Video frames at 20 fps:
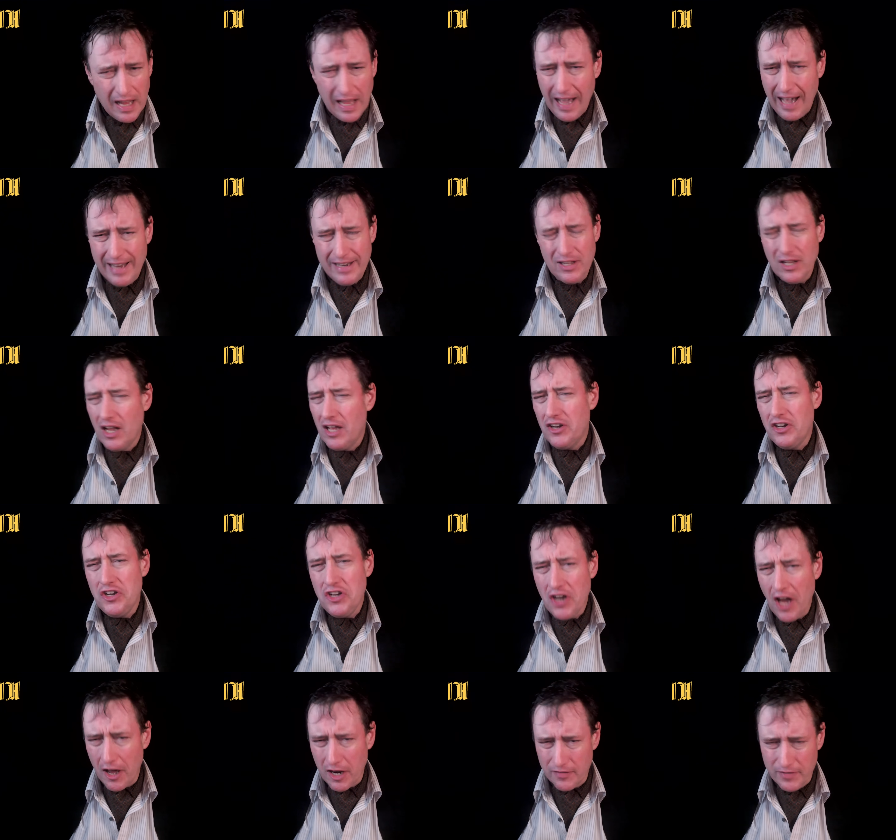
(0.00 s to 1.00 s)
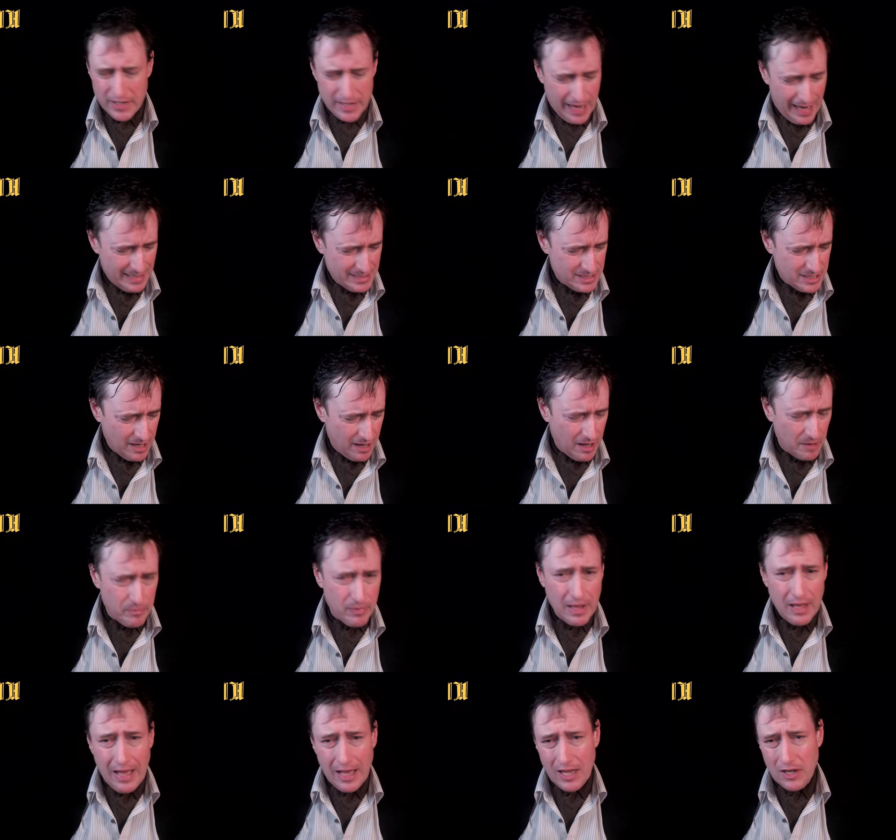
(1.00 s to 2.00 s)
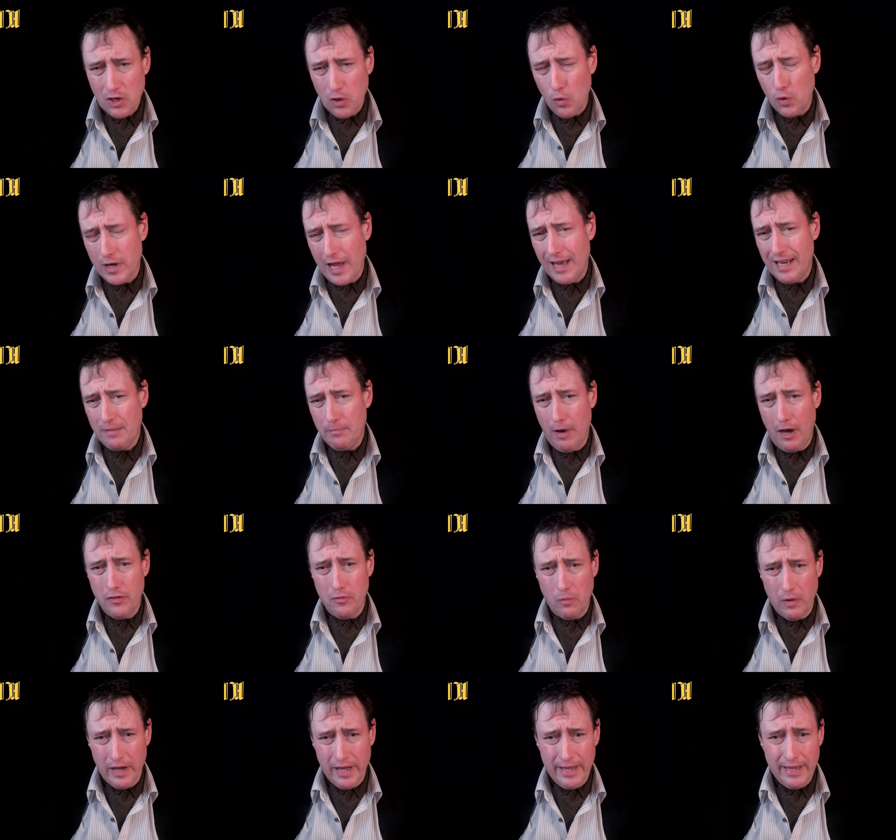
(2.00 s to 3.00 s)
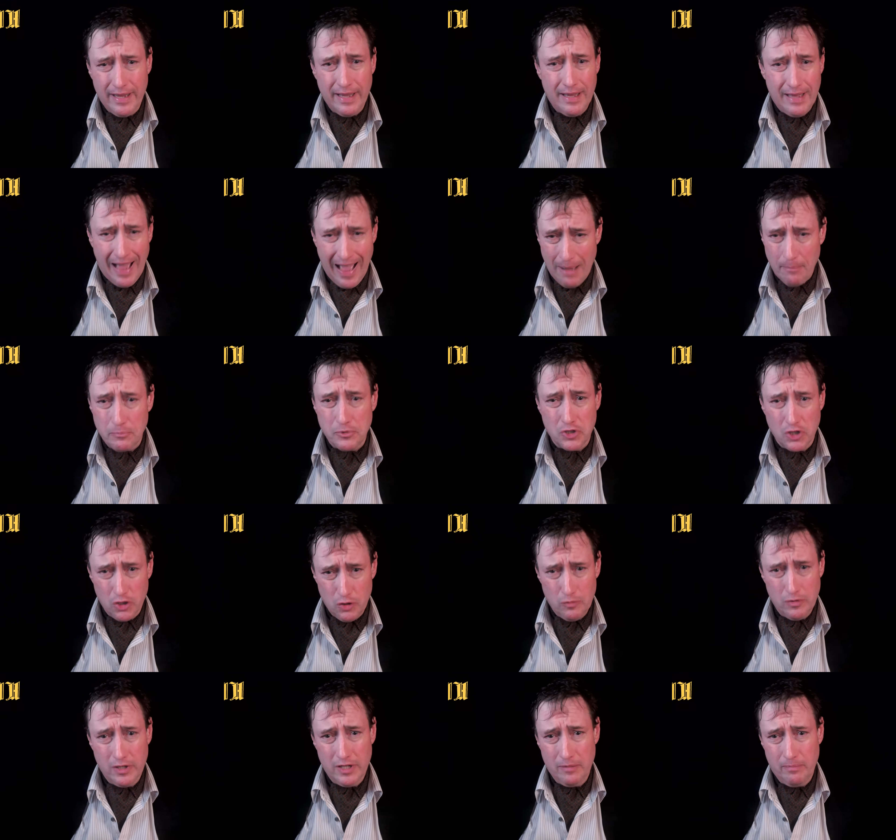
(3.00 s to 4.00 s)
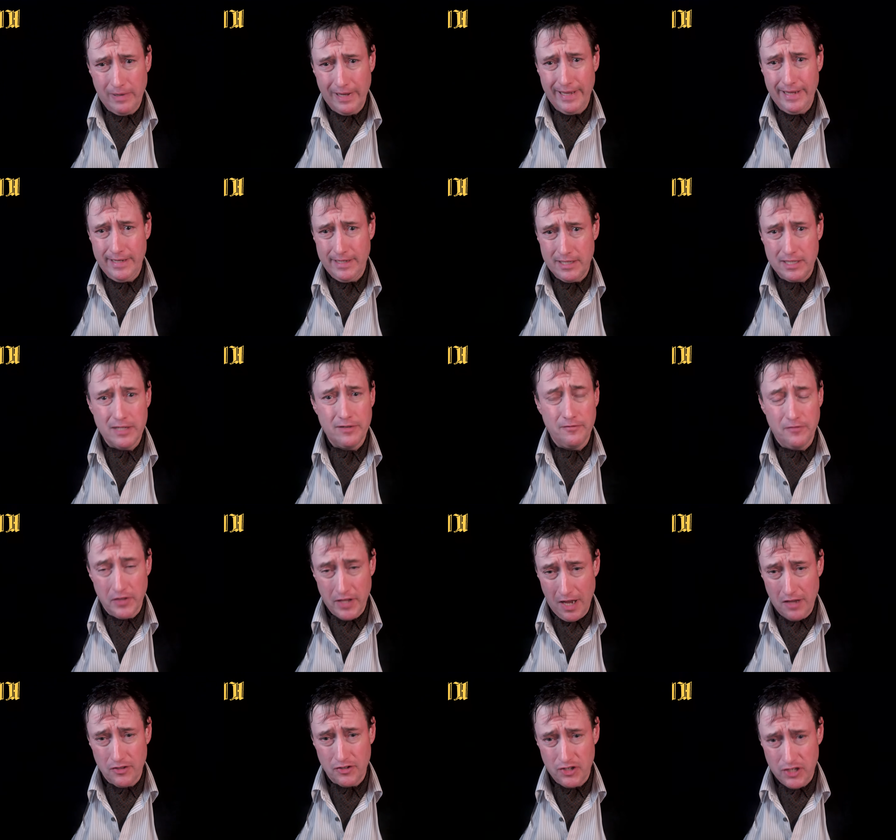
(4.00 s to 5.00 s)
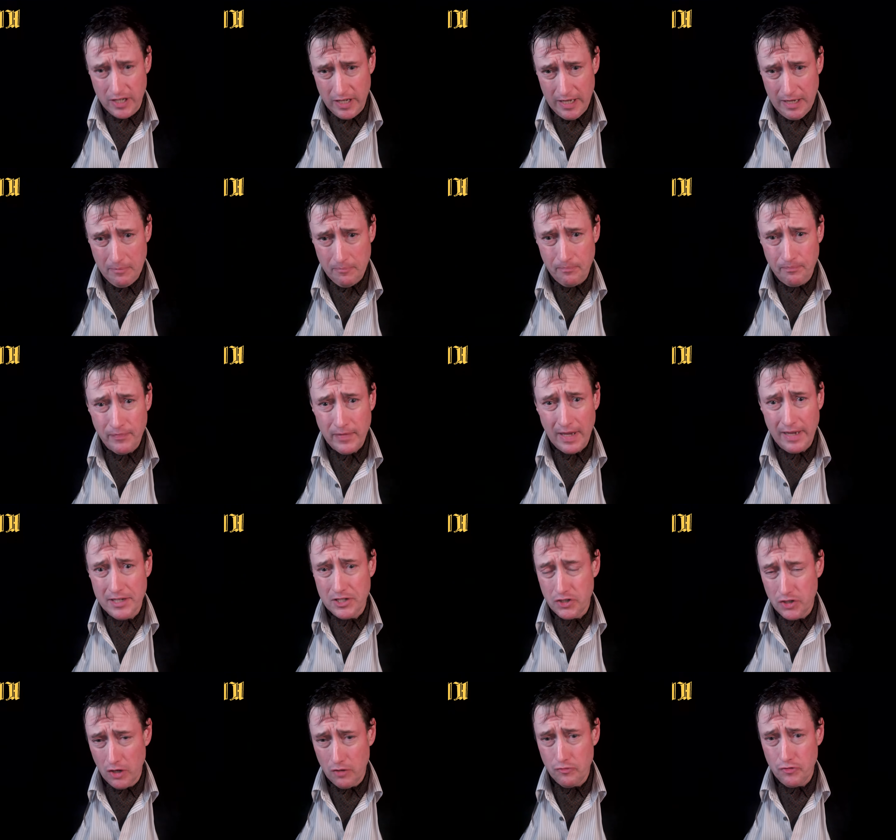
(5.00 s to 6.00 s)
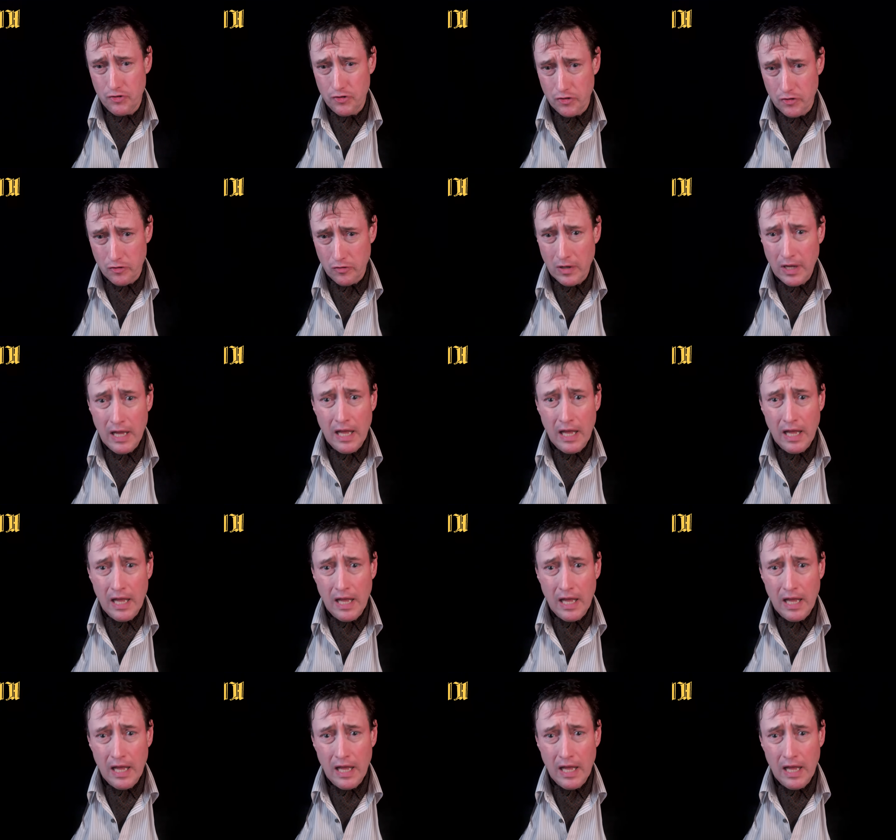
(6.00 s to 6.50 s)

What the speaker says: and none of it adds up. And Lord Ali, by the way, absolutely plays for the other team and is known to,